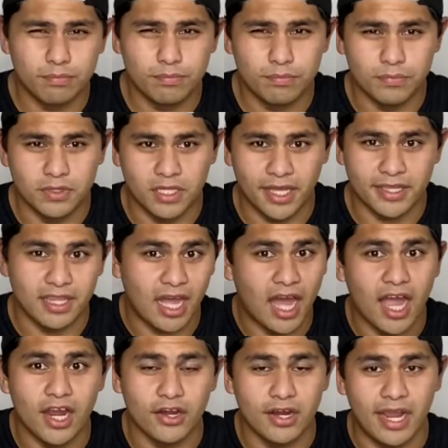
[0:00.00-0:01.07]
like the
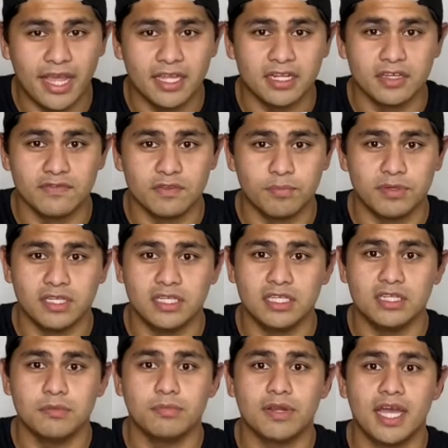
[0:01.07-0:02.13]
higher end of the Panini
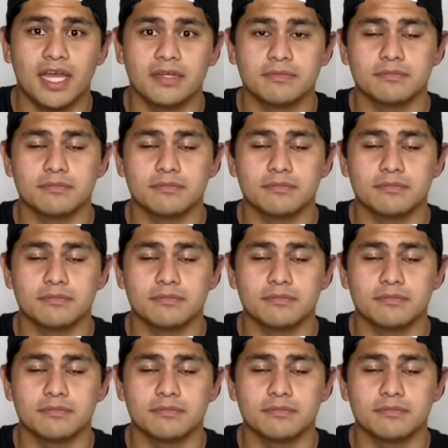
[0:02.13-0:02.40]
brand.